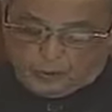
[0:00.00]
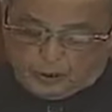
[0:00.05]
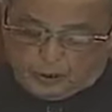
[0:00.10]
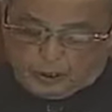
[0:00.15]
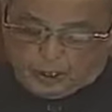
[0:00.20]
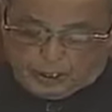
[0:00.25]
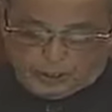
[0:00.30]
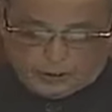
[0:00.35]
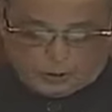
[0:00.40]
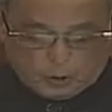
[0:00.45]

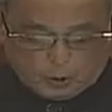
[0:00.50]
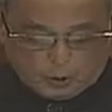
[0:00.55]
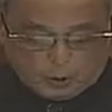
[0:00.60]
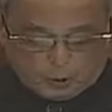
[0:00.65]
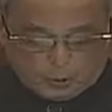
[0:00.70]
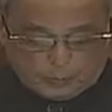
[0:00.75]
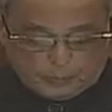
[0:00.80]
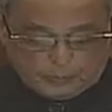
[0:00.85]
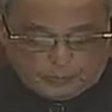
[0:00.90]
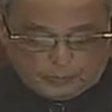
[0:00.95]
and
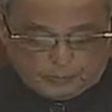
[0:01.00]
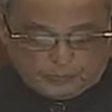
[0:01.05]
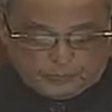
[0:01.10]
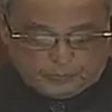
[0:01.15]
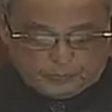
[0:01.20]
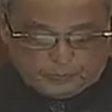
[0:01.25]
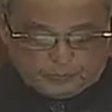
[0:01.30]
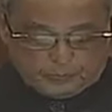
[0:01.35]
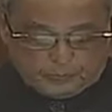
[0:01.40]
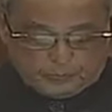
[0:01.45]
hope
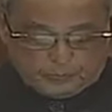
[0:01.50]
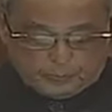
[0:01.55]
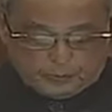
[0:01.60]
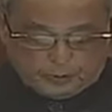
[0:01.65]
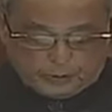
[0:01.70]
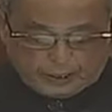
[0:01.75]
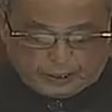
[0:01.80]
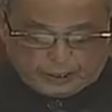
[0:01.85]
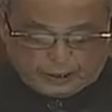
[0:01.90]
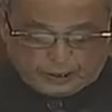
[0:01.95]

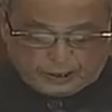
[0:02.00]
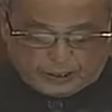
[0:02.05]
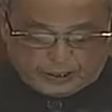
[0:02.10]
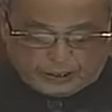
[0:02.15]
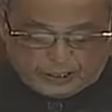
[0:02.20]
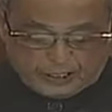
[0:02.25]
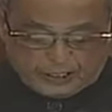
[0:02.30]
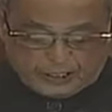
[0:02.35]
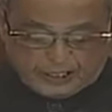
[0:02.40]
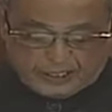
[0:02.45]
that the
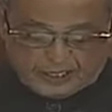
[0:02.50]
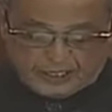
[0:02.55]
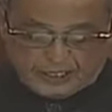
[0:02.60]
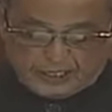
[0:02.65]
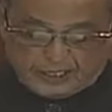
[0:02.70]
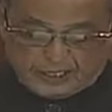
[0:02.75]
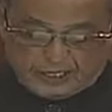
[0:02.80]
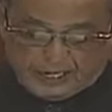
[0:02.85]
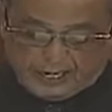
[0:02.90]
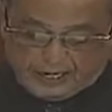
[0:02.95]

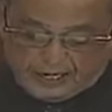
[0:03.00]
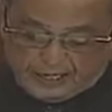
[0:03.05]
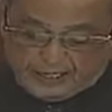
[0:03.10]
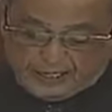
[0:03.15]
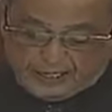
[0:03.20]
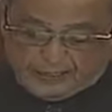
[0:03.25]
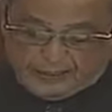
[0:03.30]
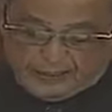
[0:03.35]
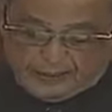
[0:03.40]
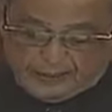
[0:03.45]
sessions
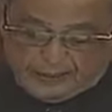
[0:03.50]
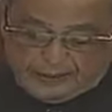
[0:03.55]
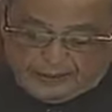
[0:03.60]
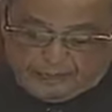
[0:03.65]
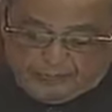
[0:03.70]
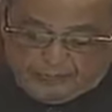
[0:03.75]
ahead